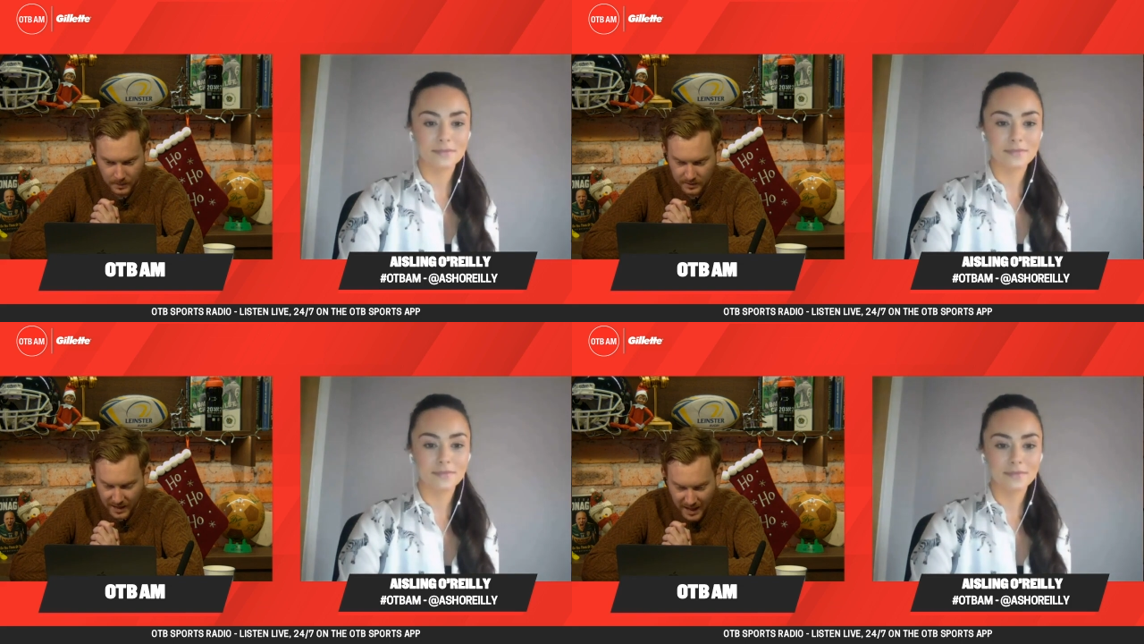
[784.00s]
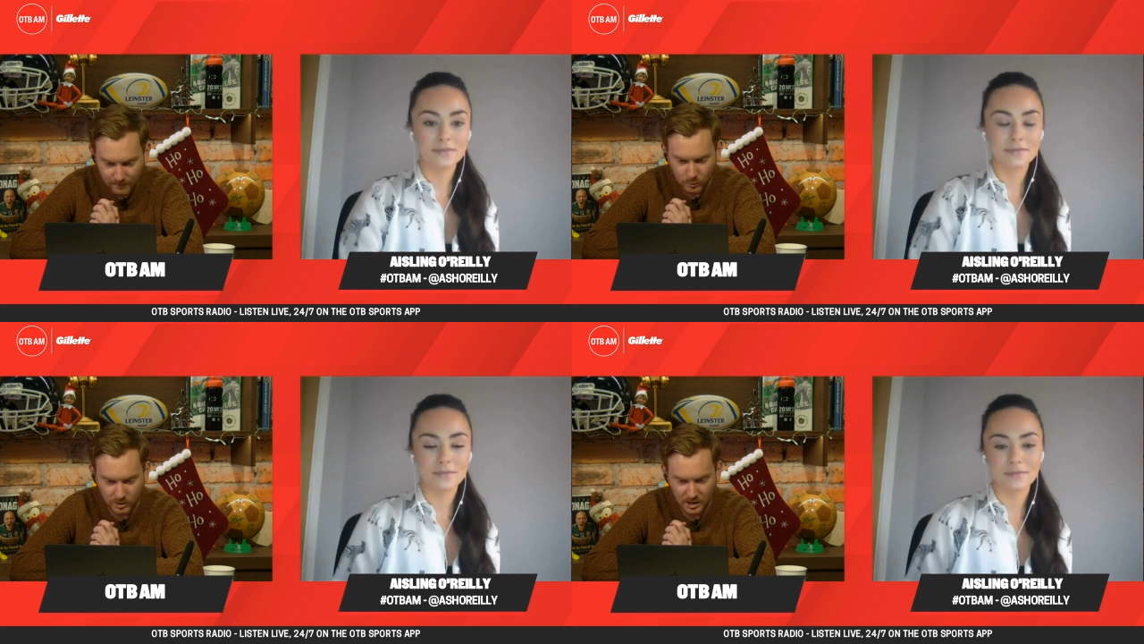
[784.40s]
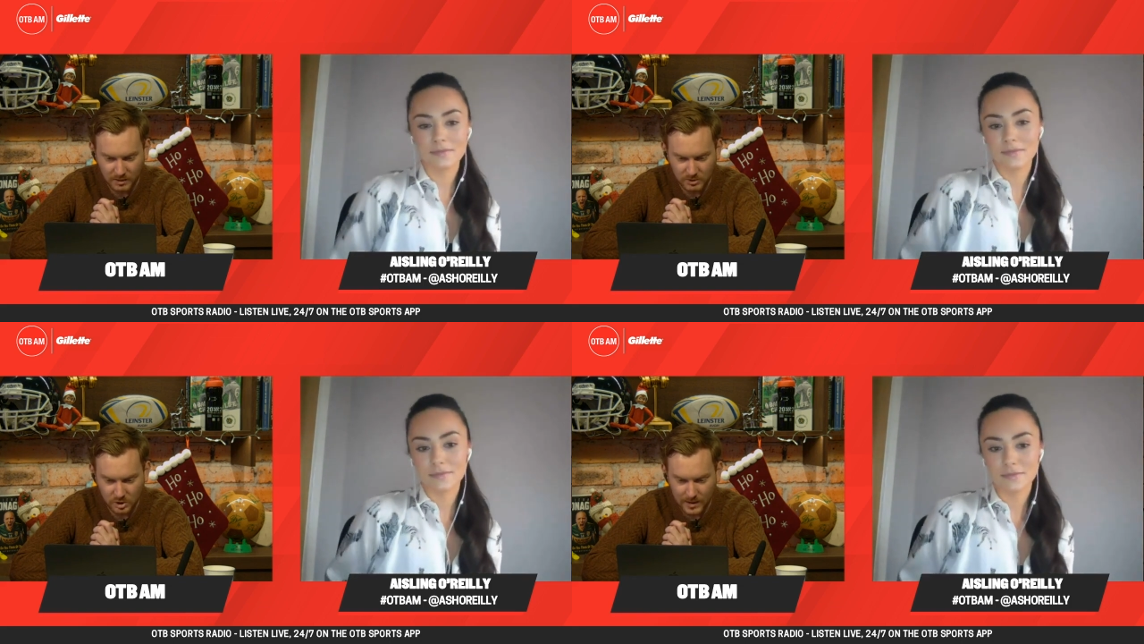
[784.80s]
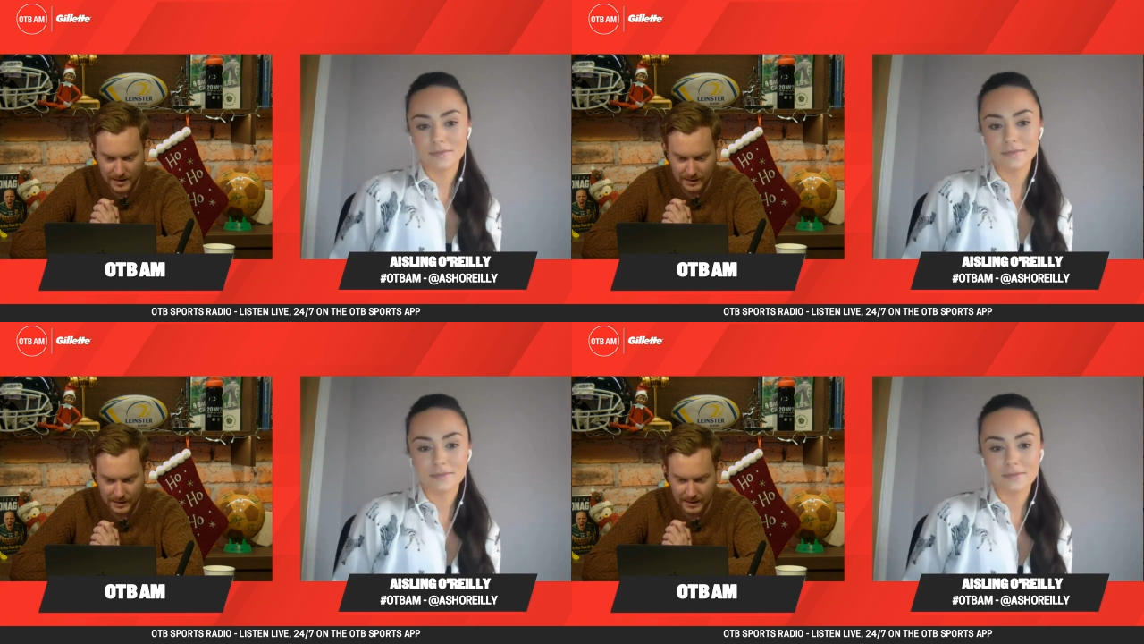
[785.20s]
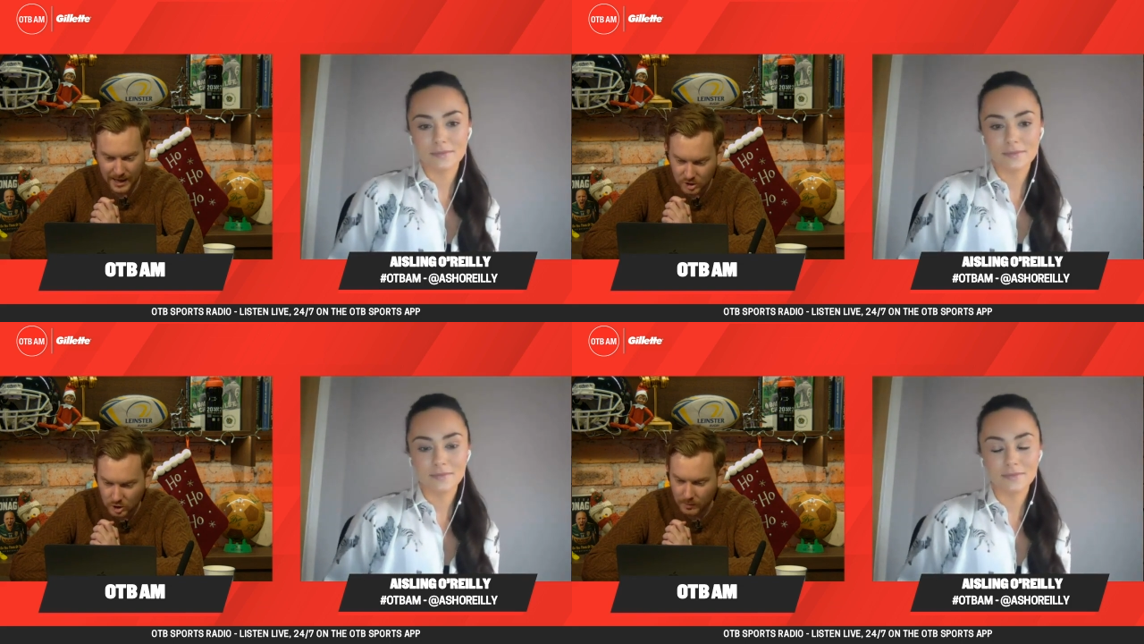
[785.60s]
Speaker 1: the half forward line was Noëlle Healy,
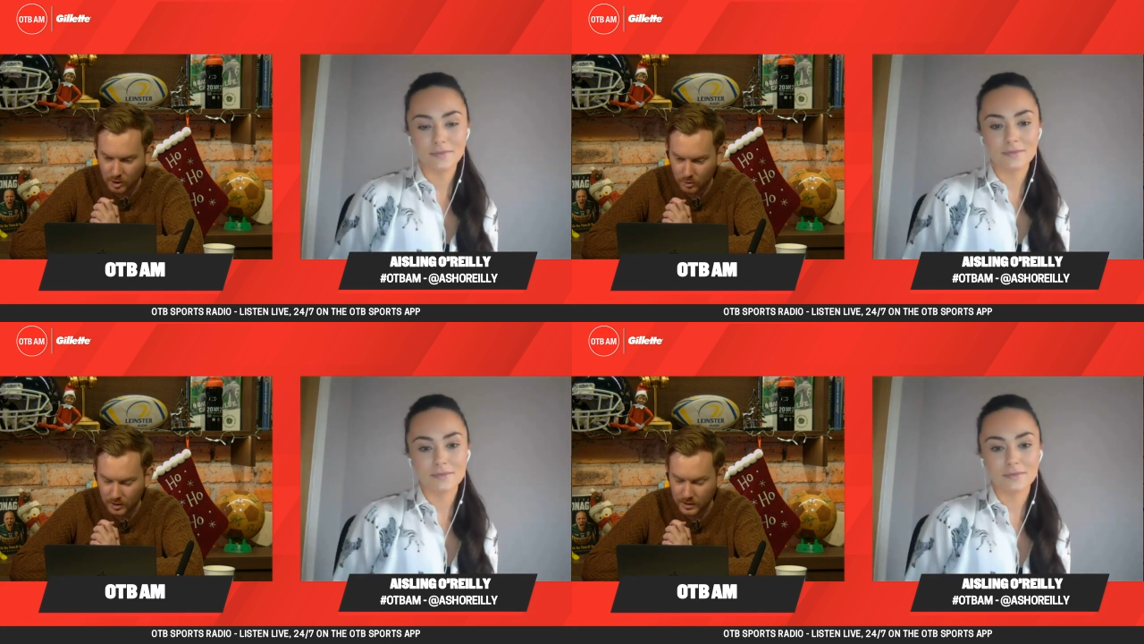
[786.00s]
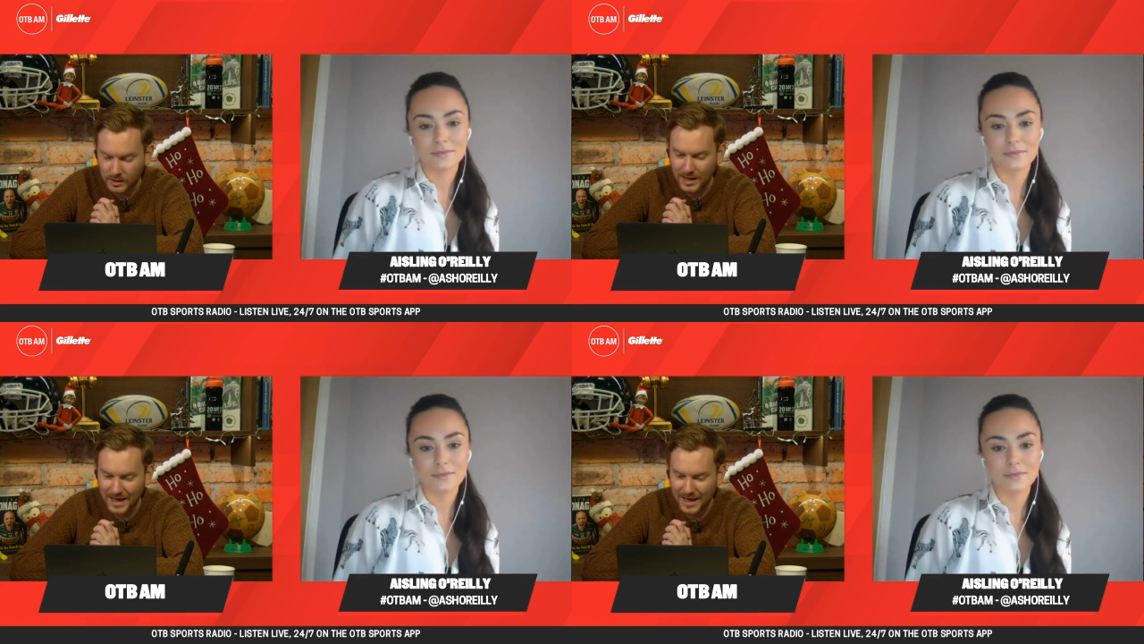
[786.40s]
Aisling Moloney,